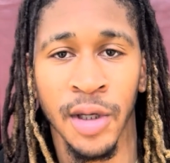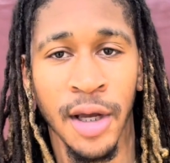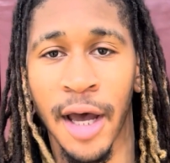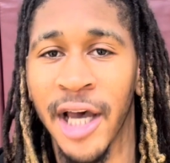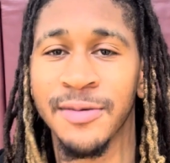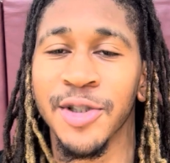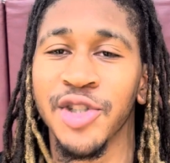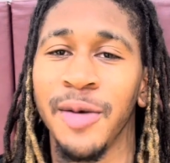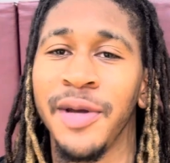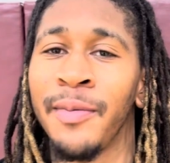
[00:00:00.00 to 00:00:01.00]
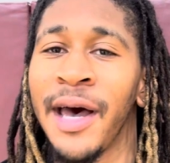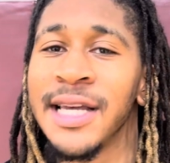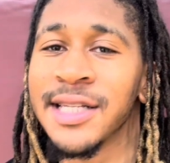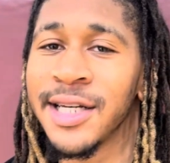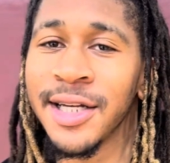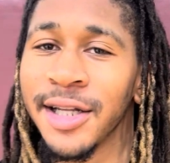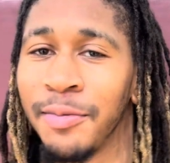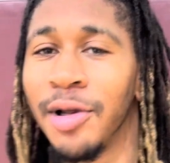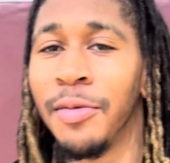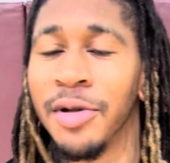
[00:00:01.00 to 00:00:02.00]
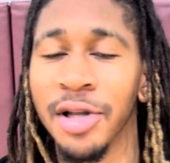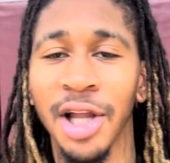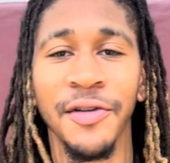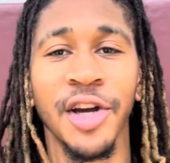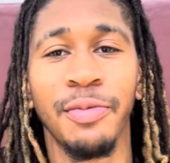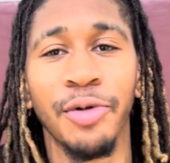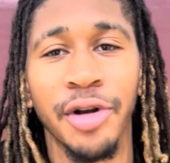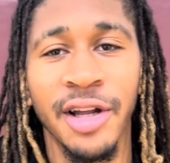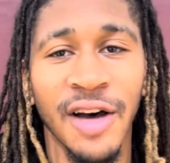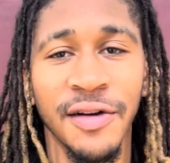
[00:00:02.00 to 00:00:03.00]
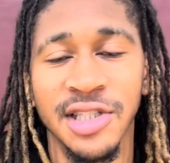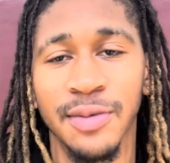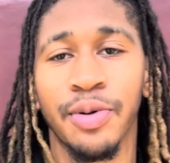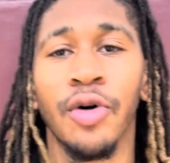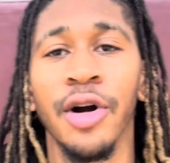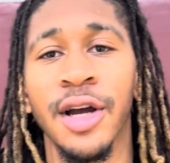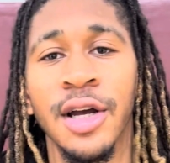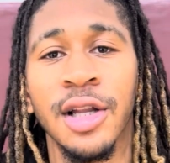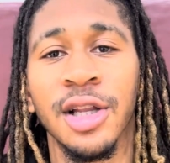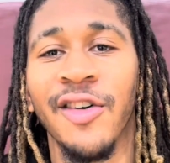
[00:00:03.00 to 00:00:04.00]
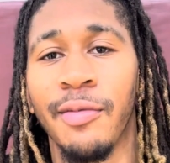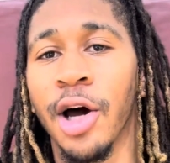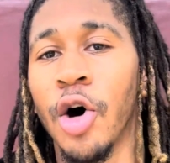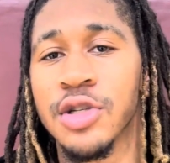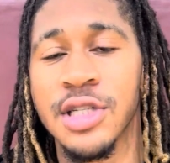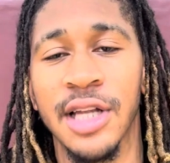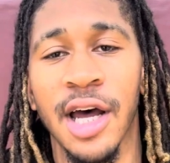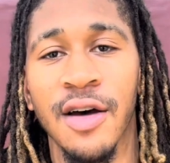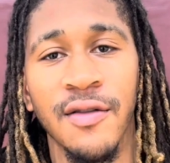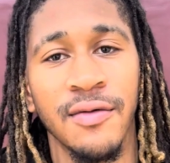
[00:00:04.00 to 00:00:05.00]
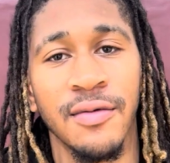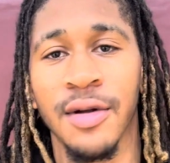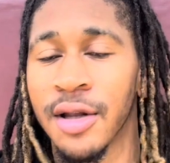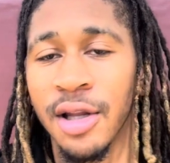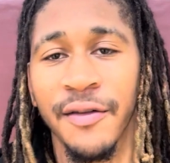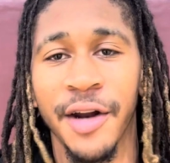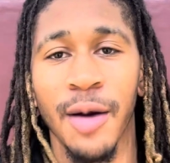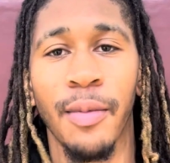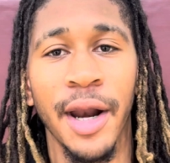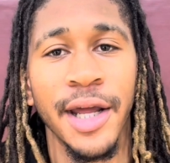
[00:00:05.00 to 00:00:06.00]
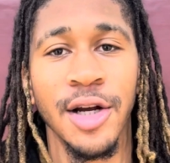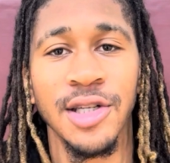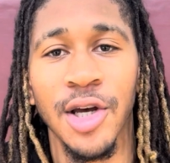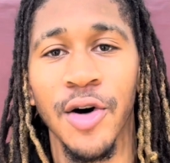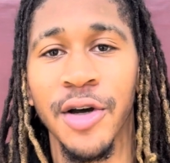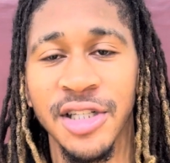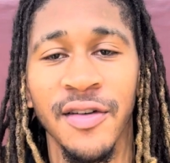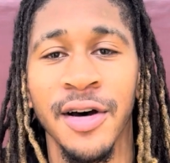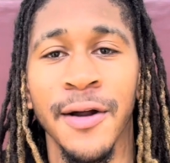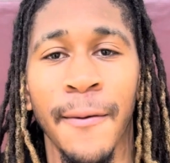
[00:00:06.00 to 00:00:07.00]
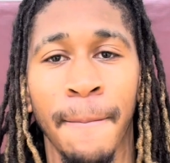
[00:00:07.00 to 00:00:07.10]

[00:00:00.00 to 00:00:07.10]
Hey, it's been treating me amazing. I'm loving the community, loving the support, loving my coaching staff, loving everybody here, so it's fun.